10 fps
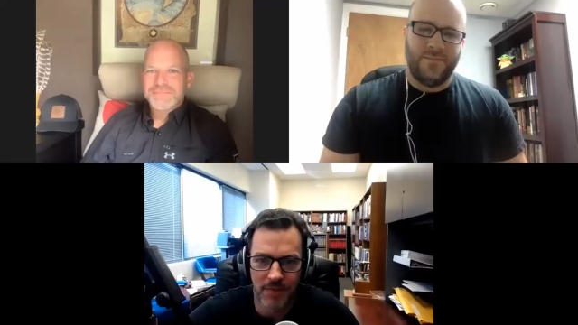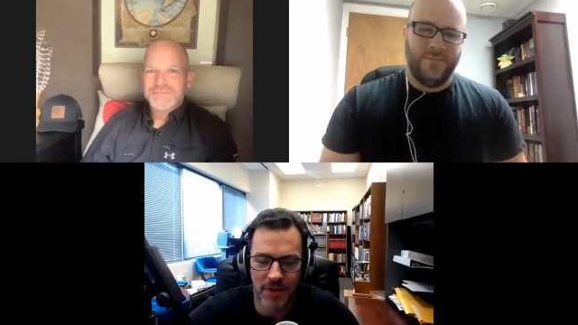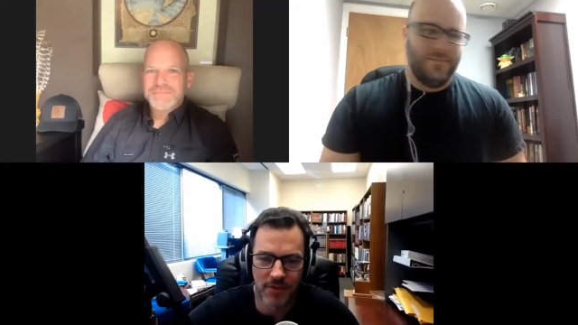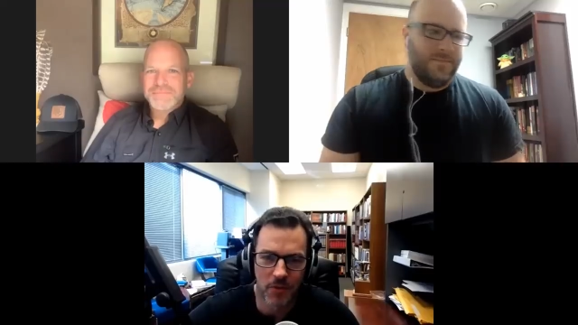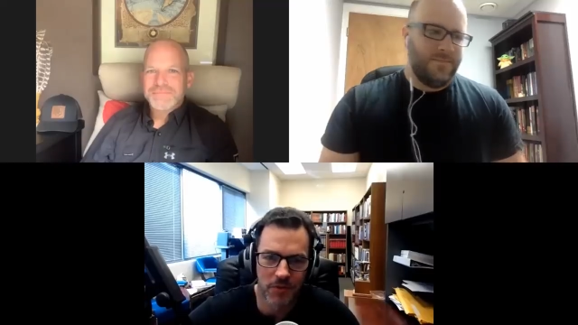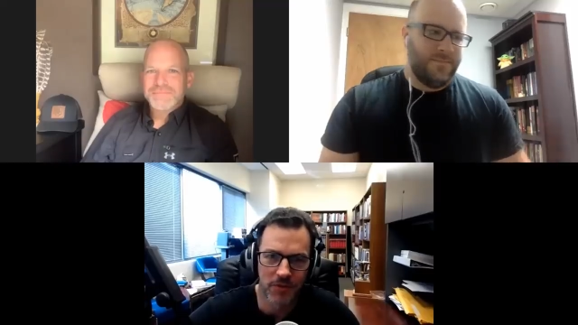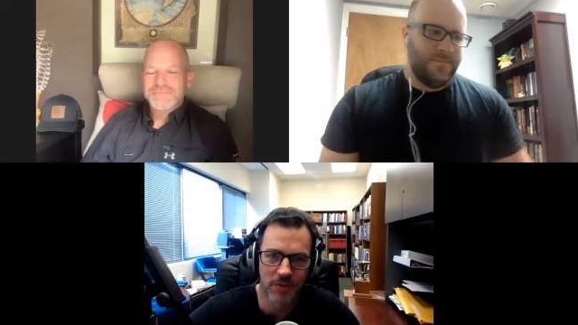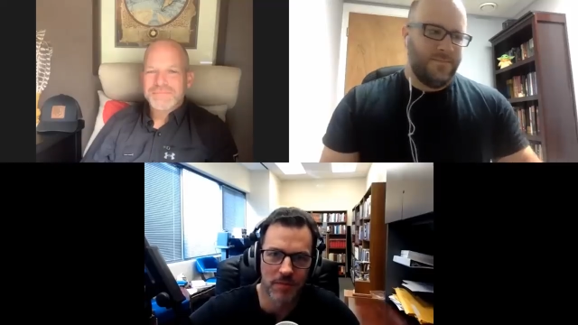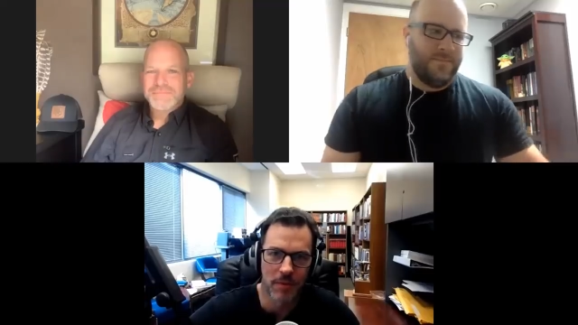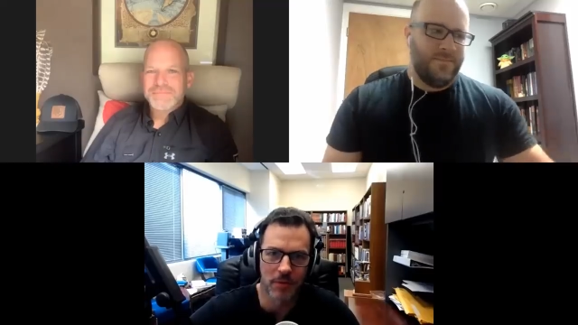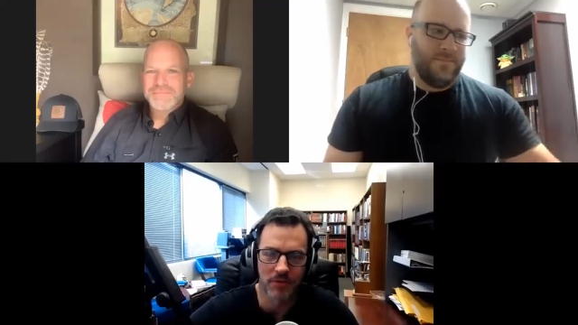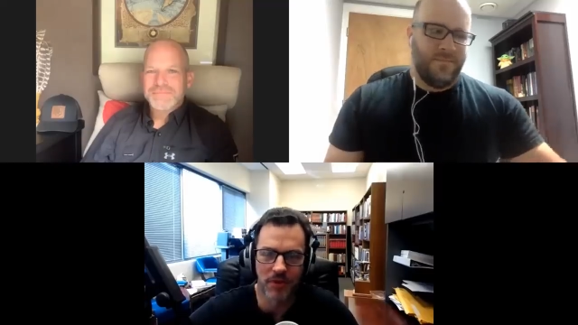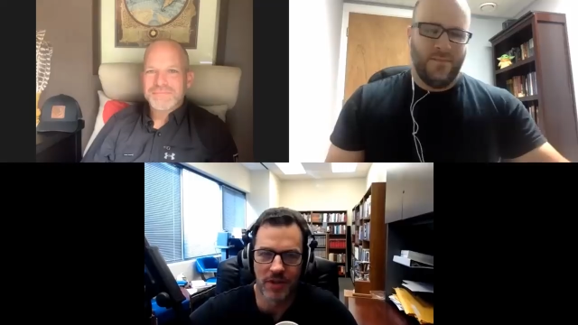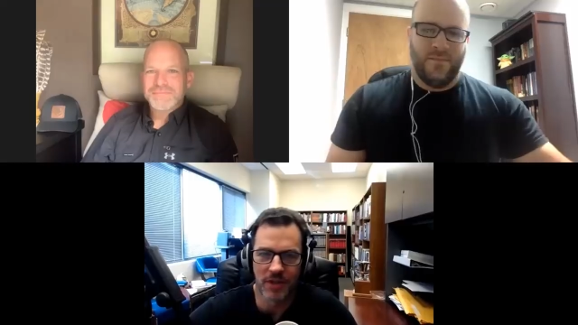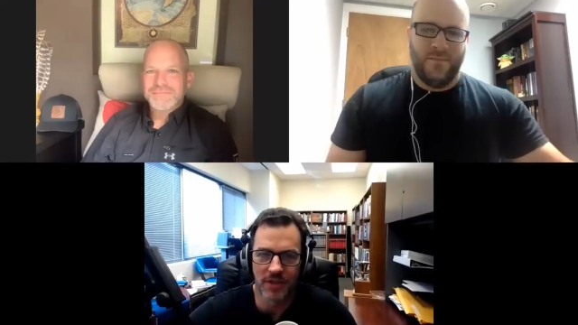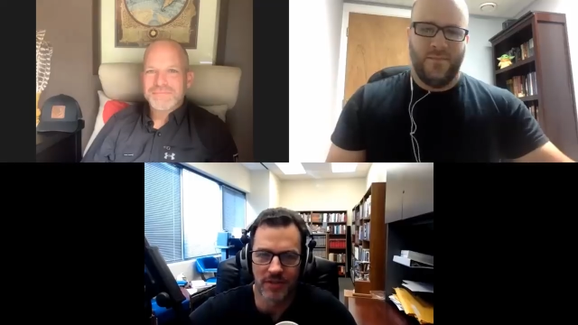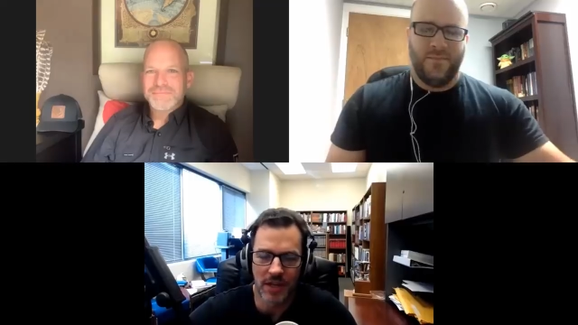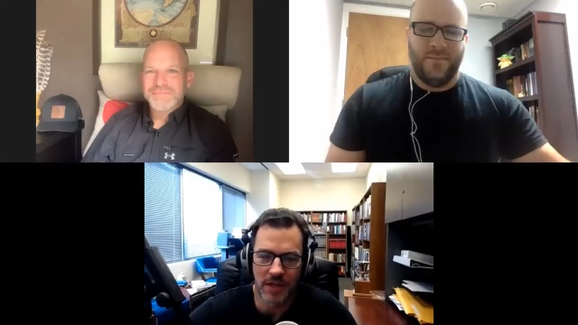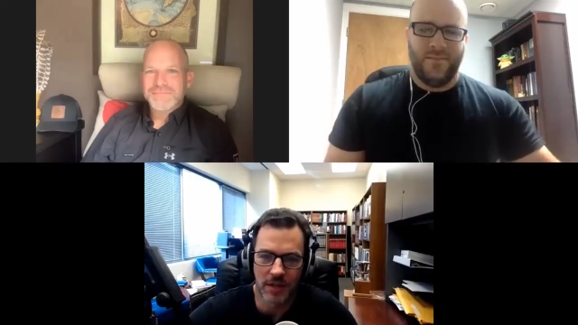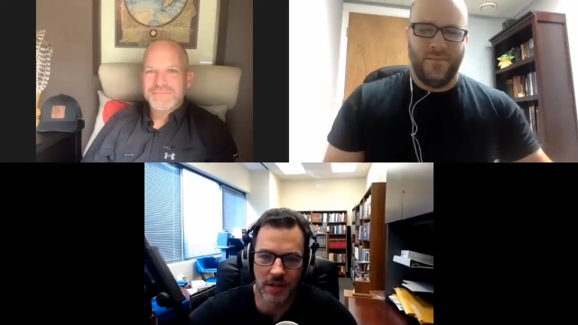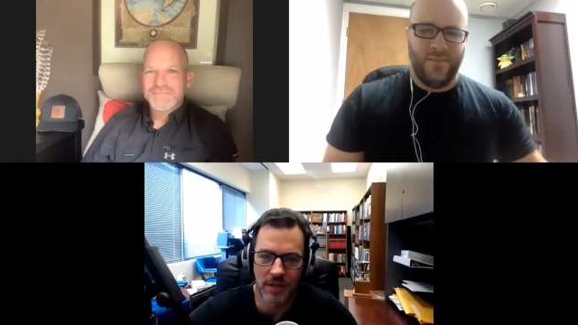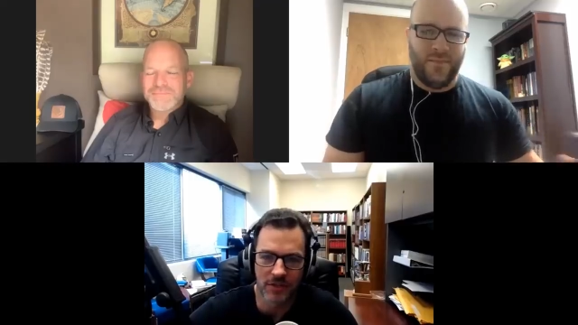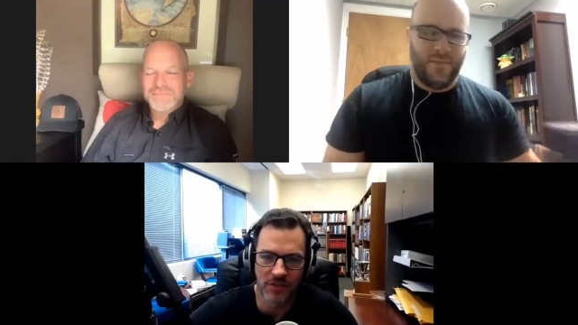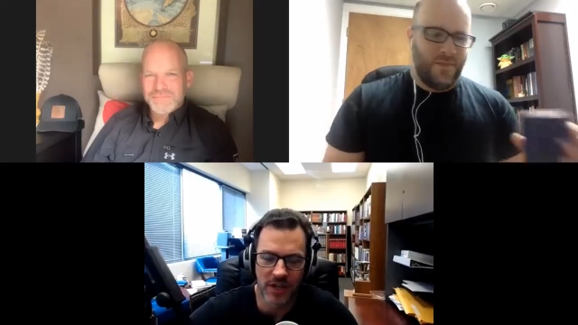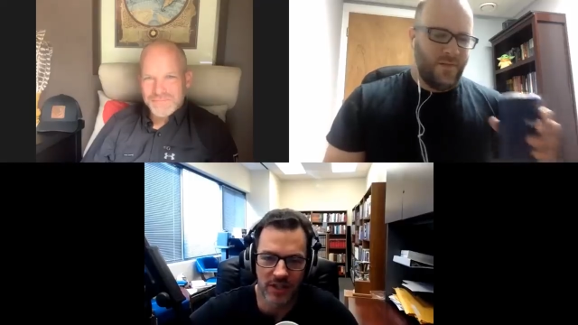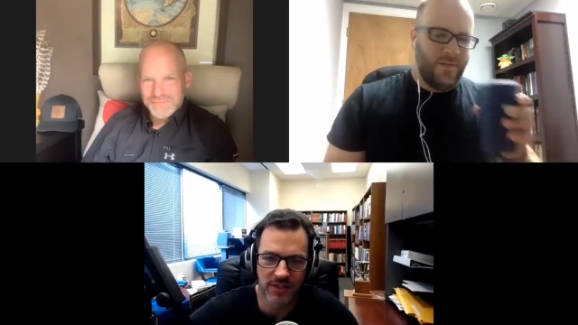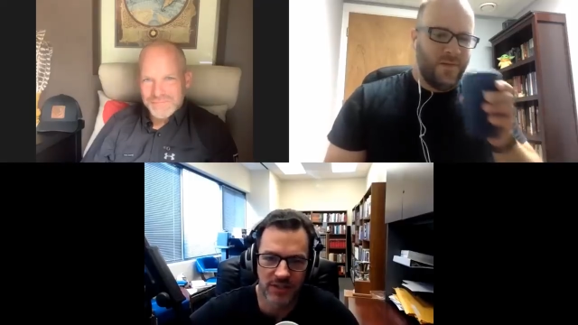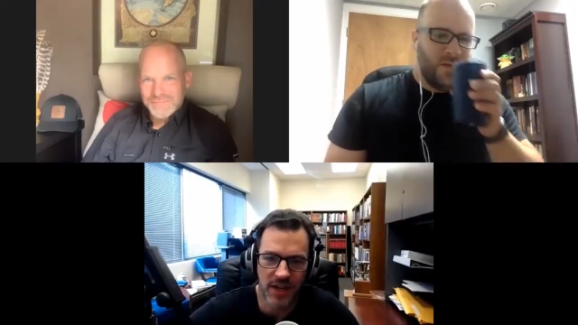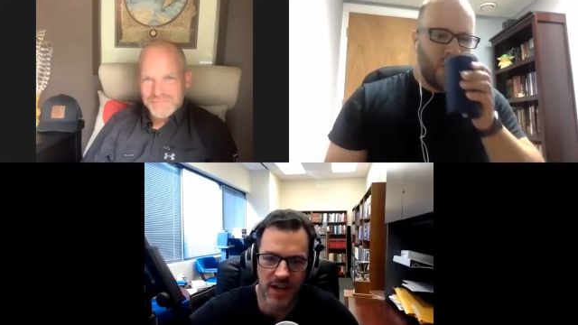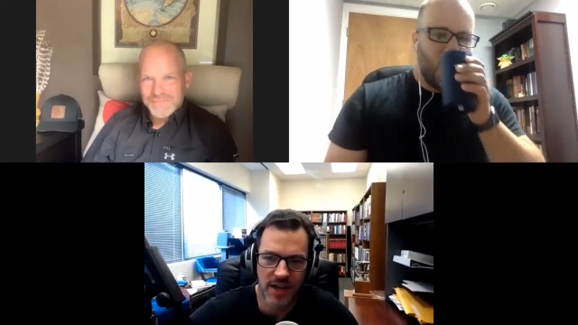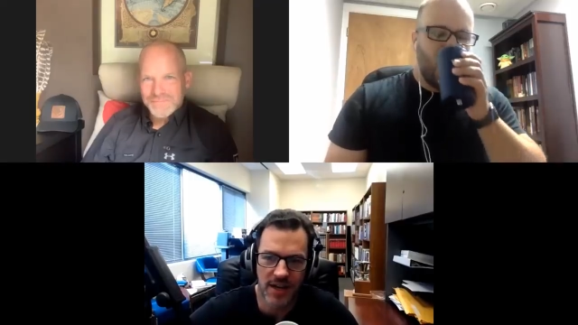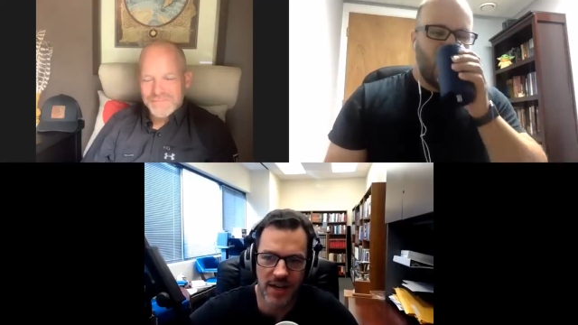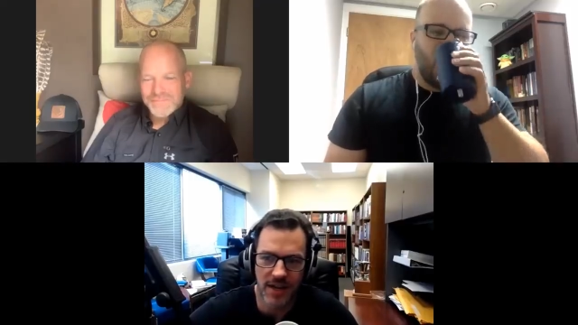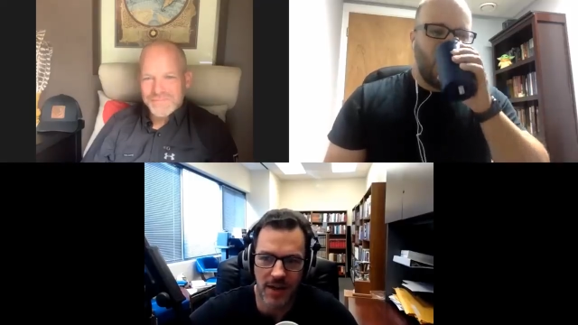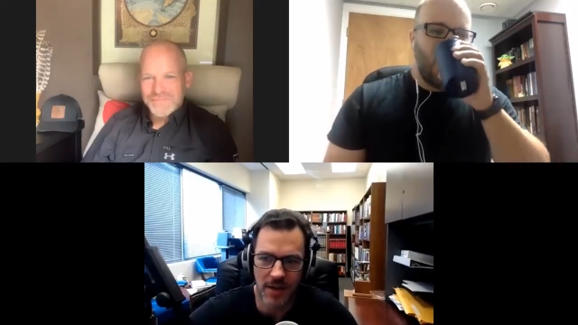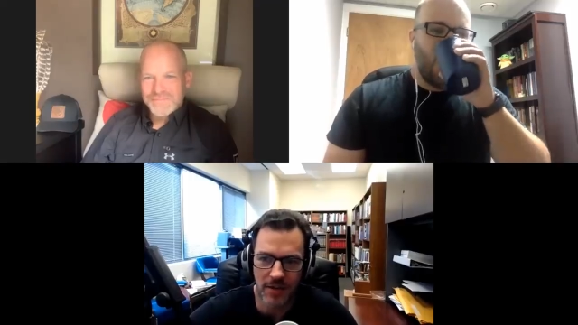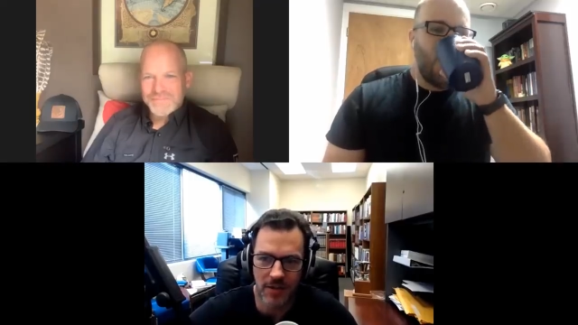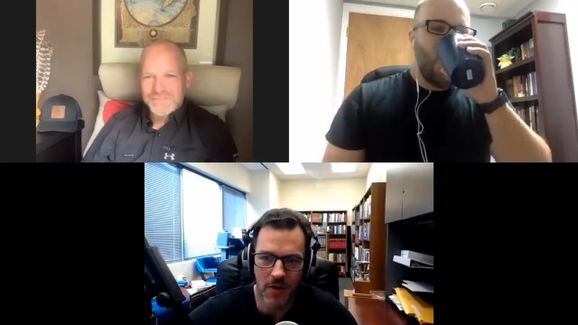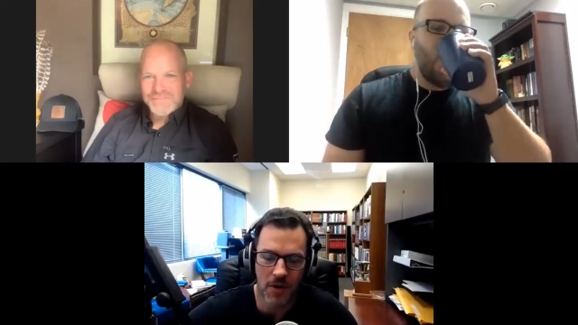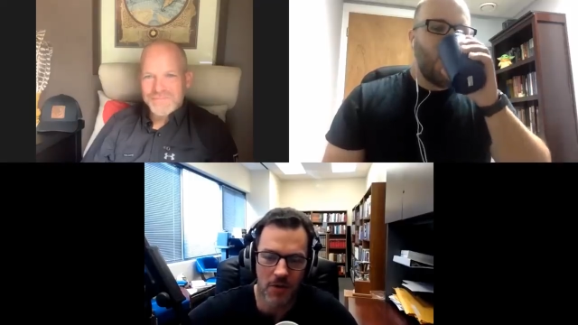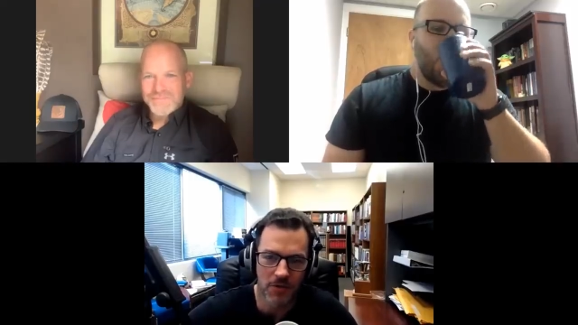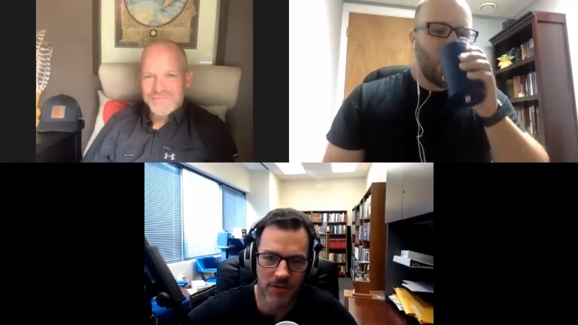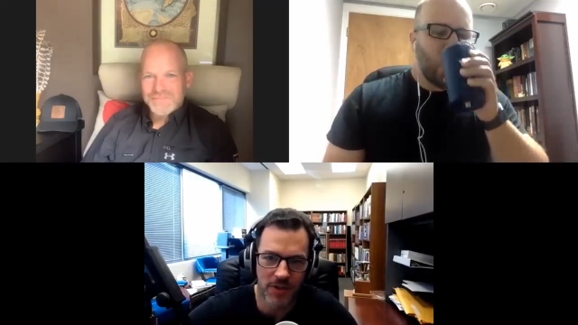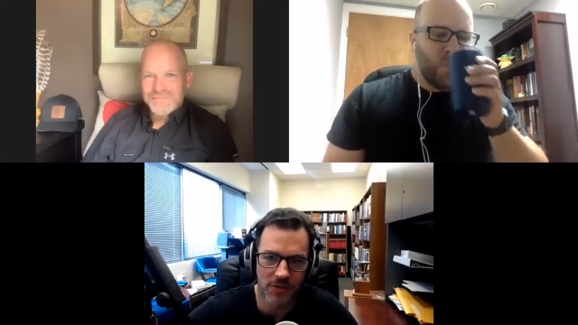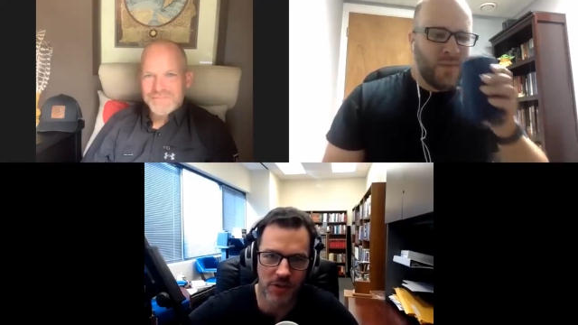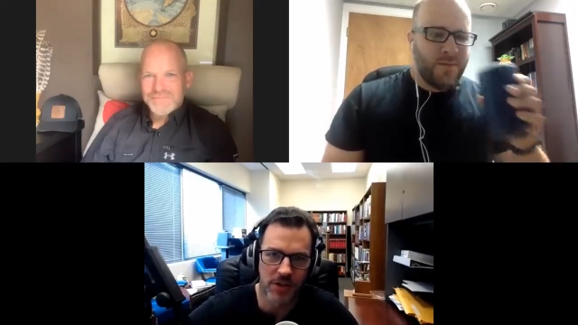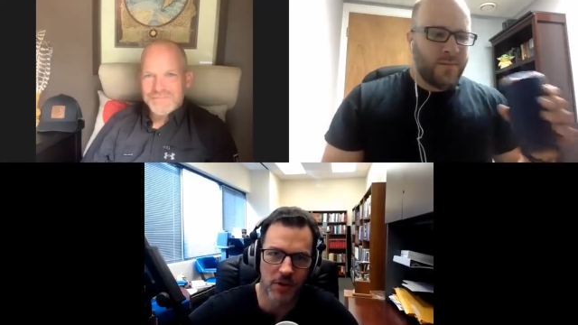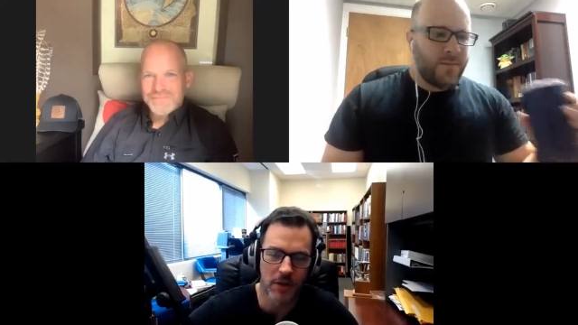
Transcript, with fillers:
Speaker 1: teach courses in biblical studies and apologetics. I co-host the Trinity